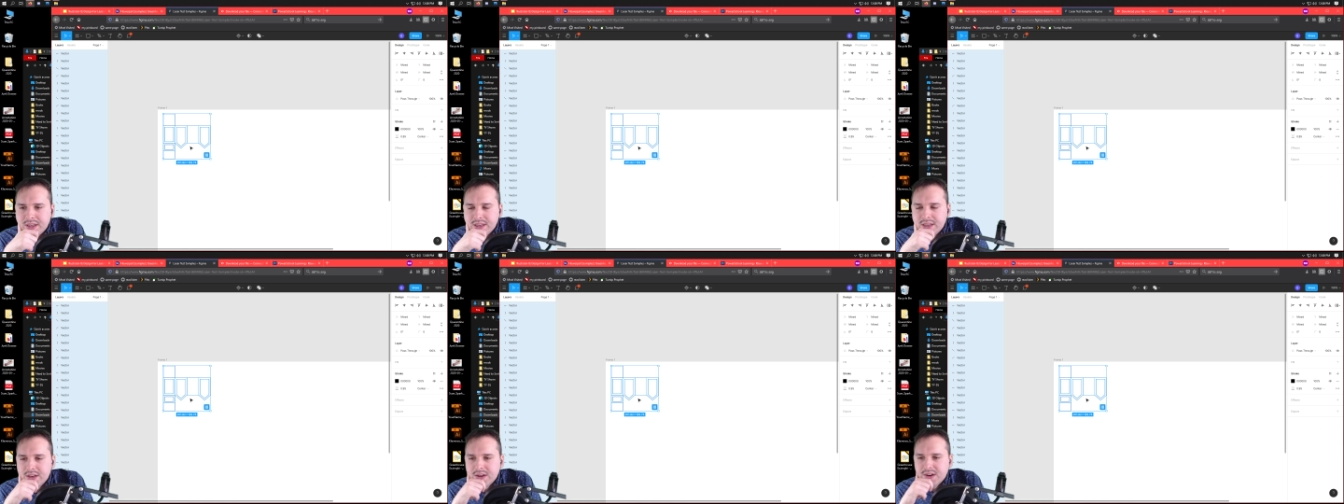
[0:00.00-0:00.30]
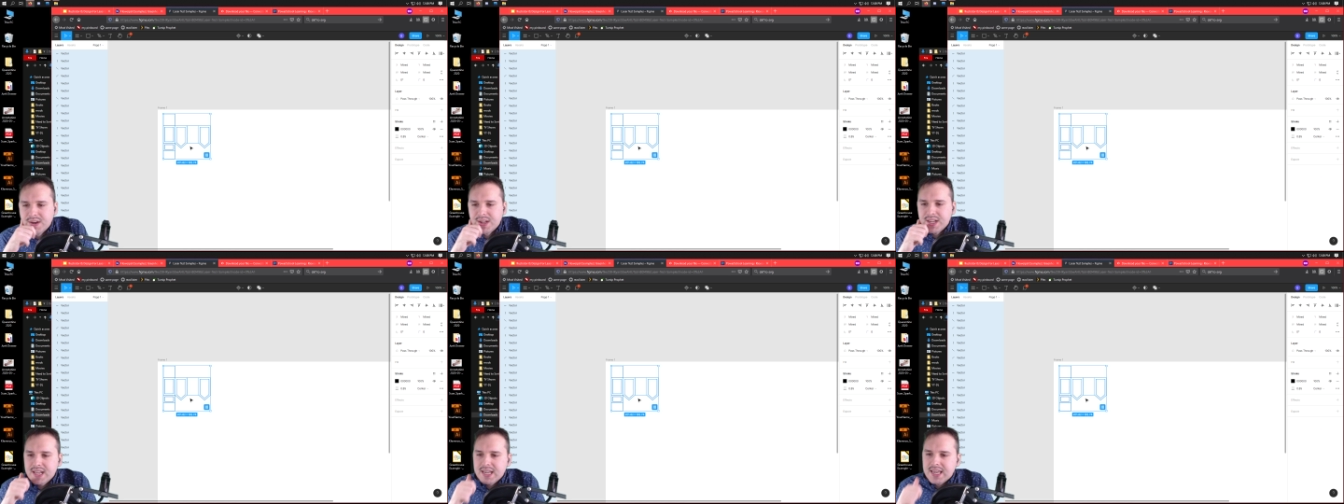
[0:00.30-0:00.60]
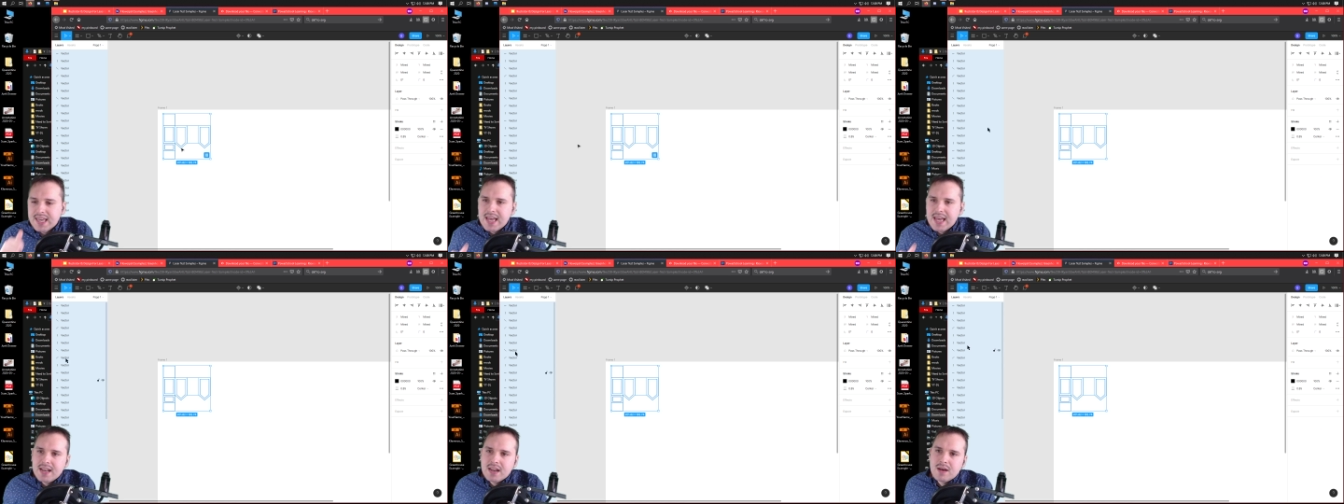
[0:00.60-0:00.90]
You're going to
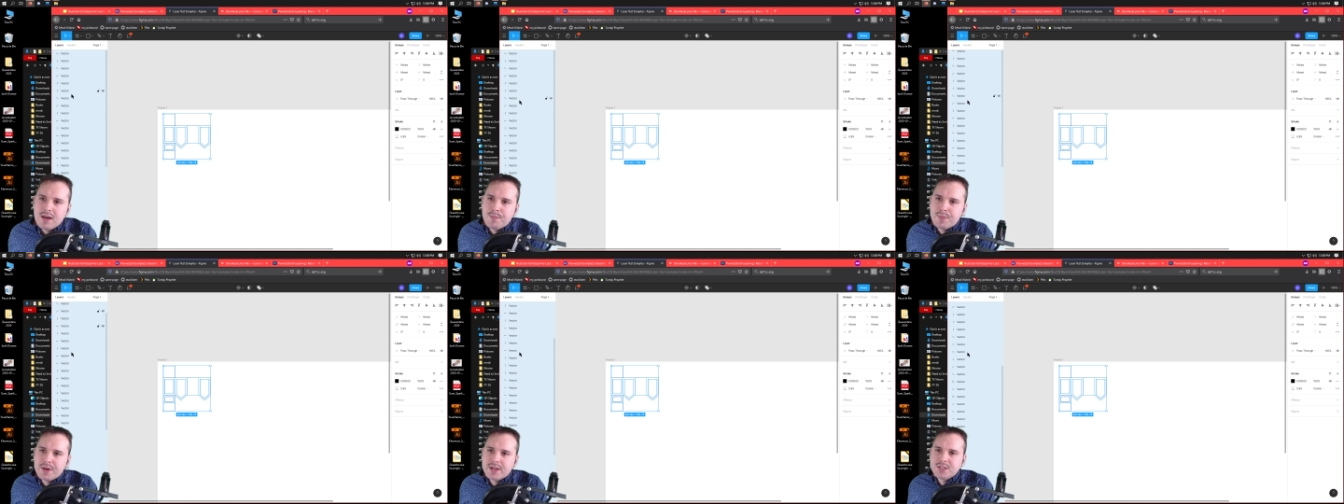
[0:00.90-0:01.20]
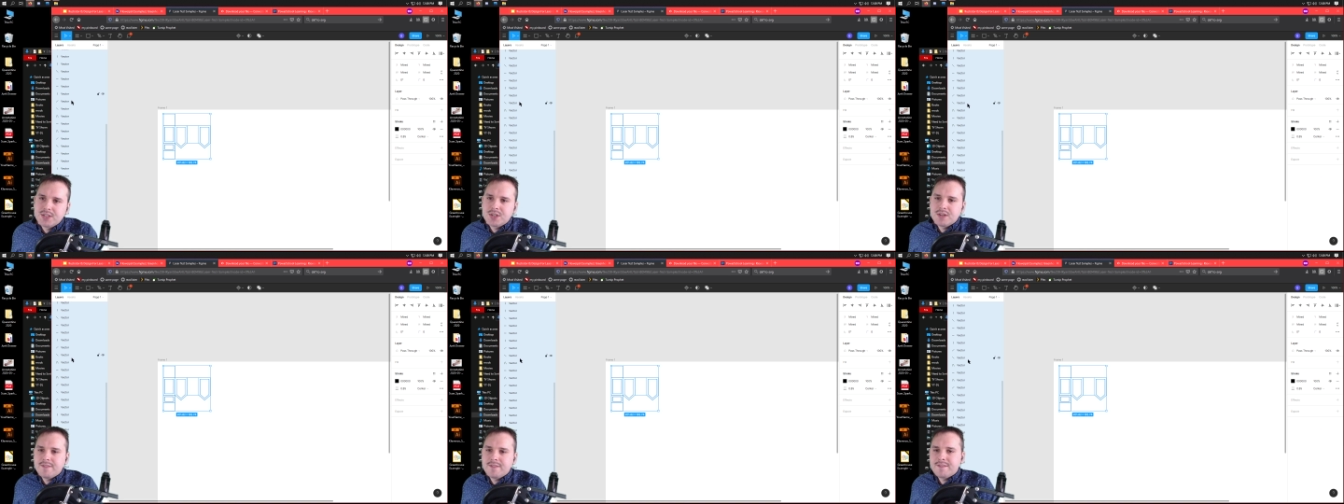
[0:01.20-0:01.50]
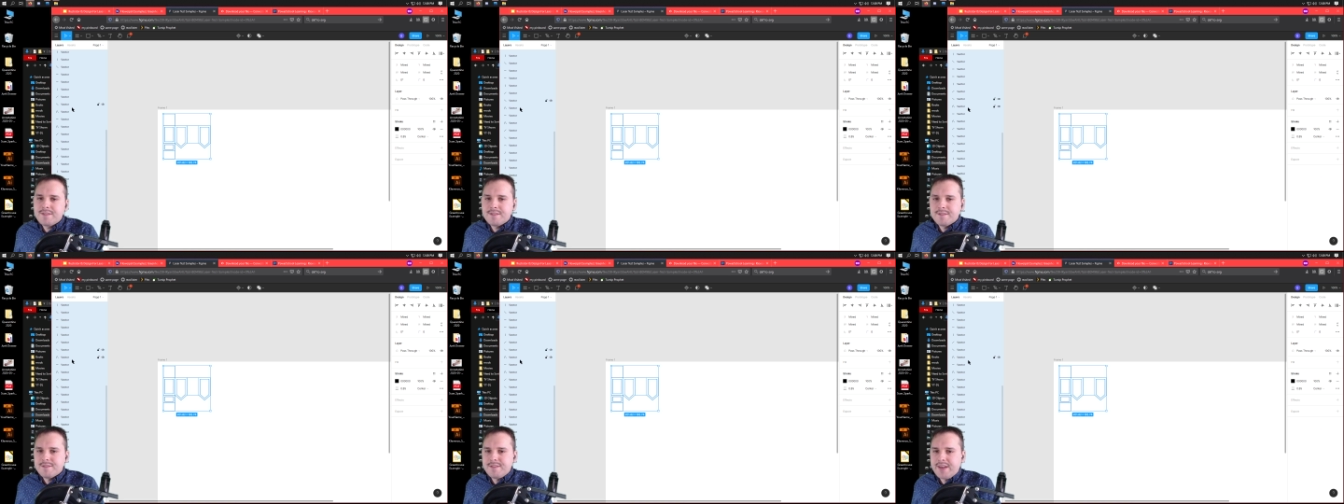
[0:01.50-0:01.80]
get a bunch
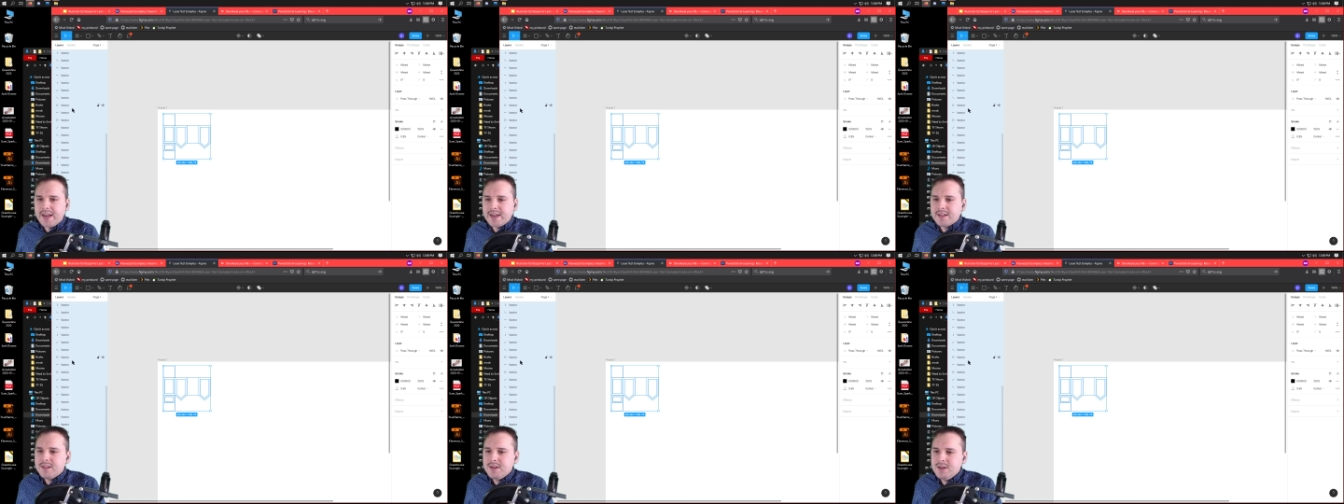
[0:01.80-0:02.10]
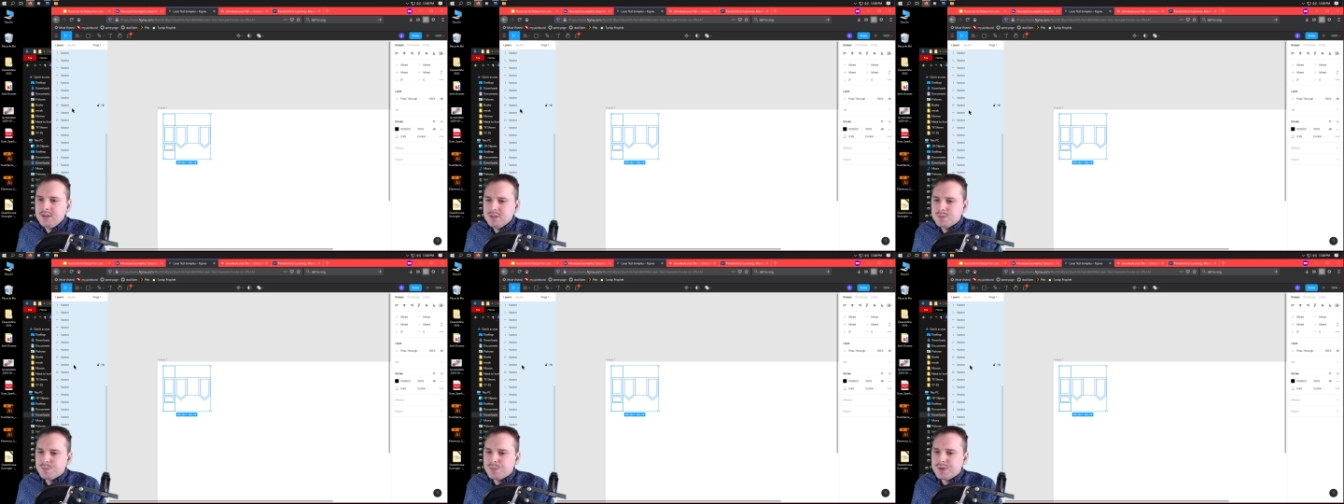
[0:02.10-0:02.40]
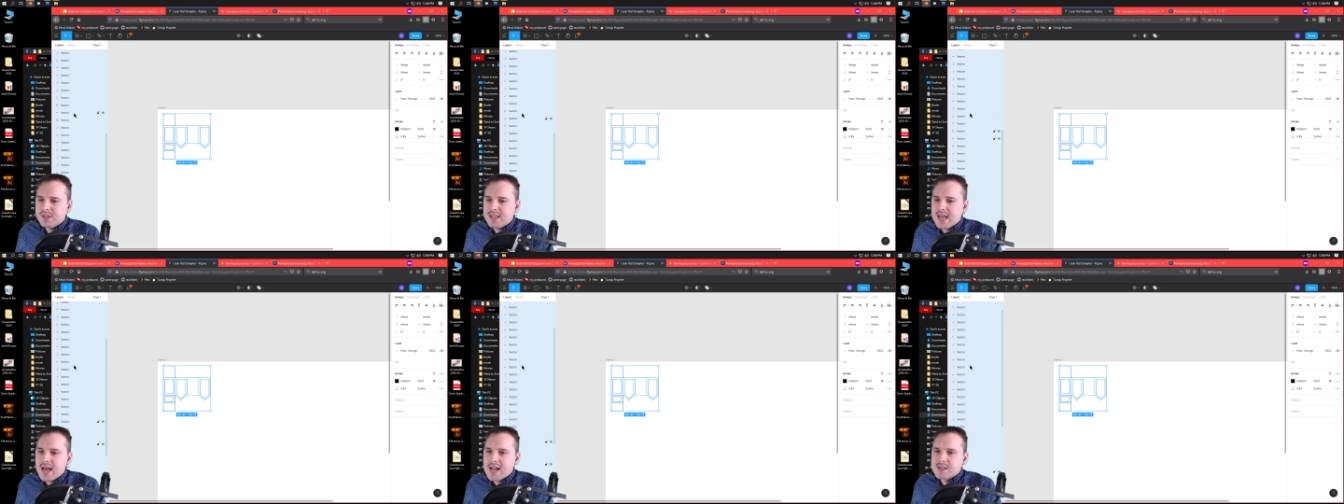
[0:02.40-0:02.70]
of vectors,
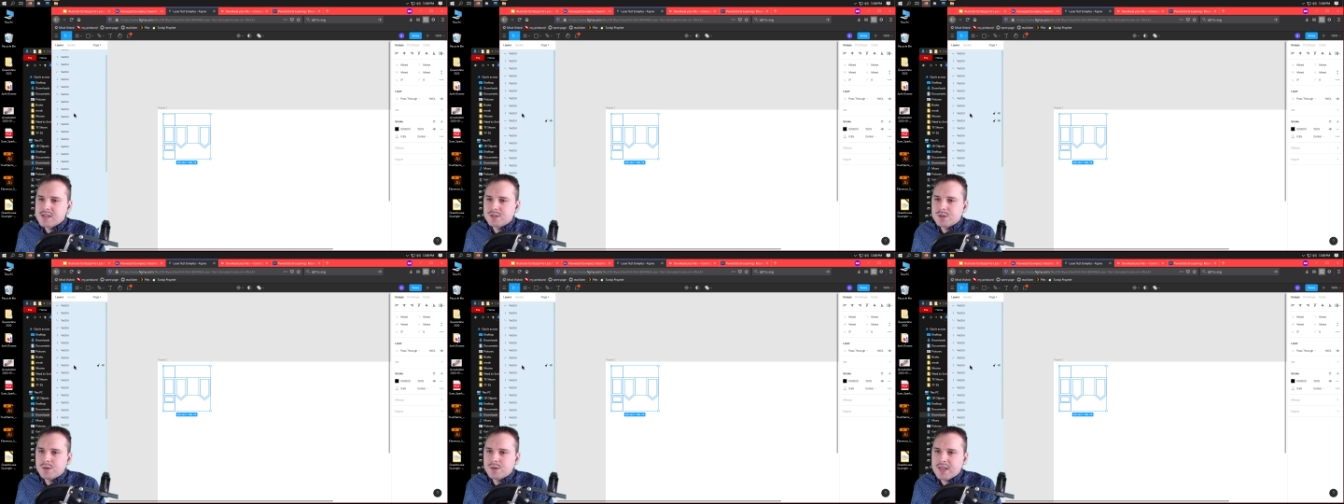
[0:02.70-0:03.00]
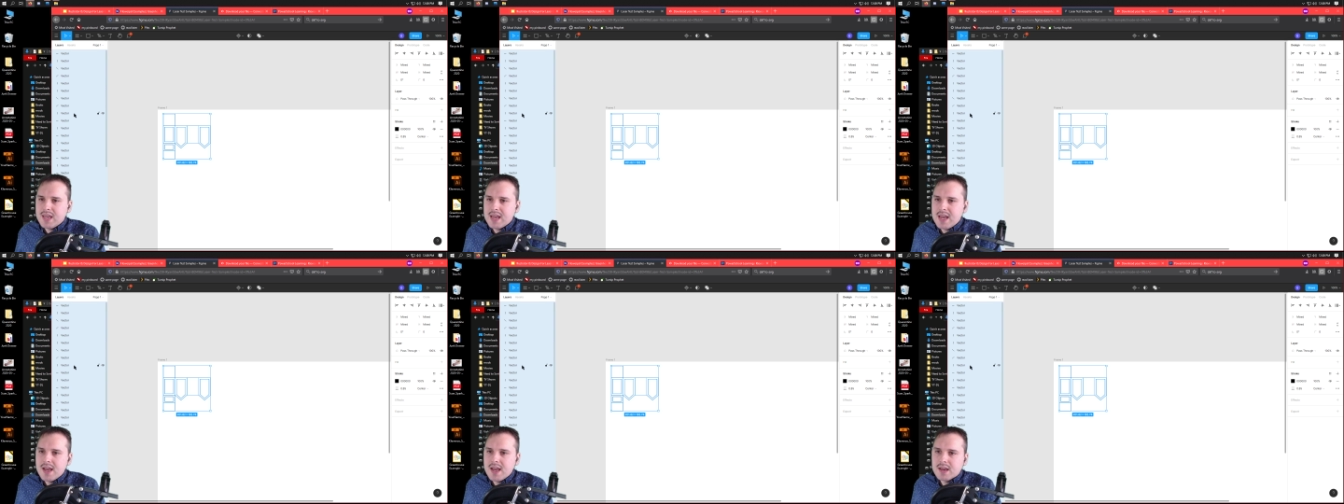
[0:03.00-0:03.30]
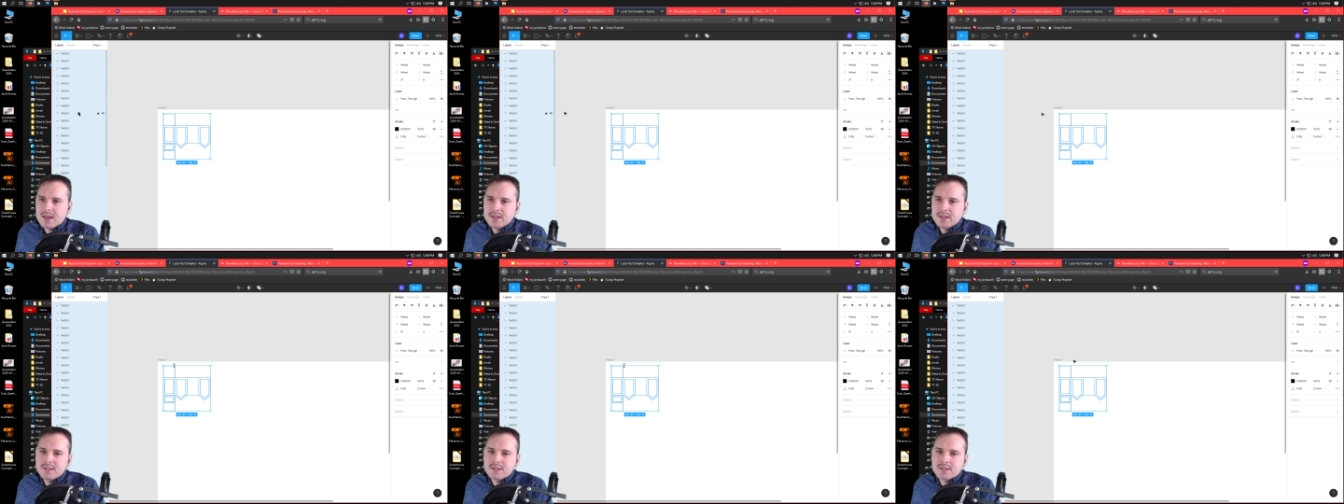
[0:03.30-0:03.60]
but that is okay
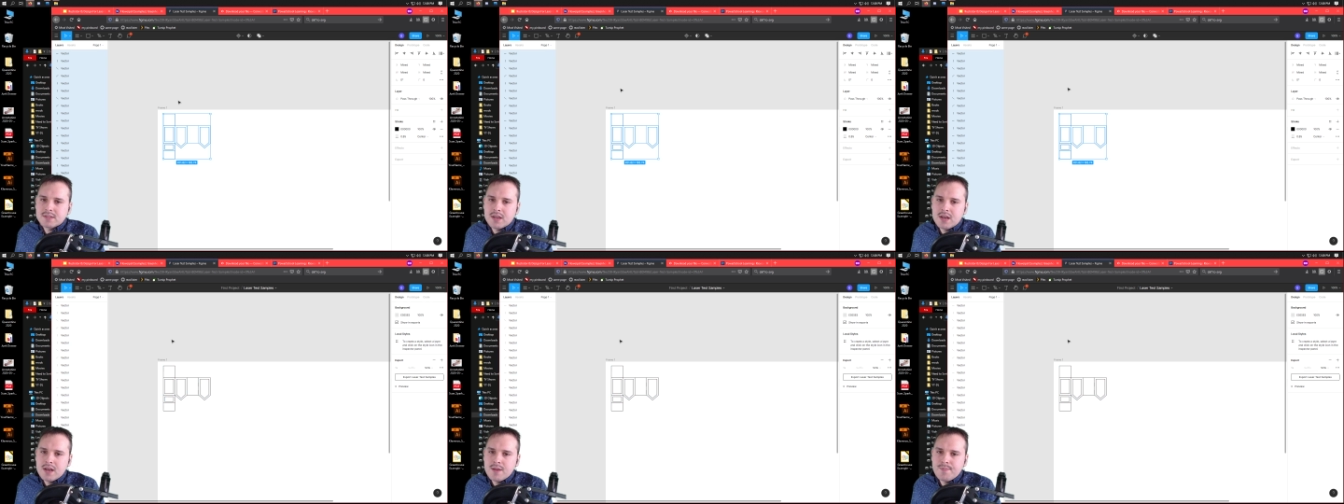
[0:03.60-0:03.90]
because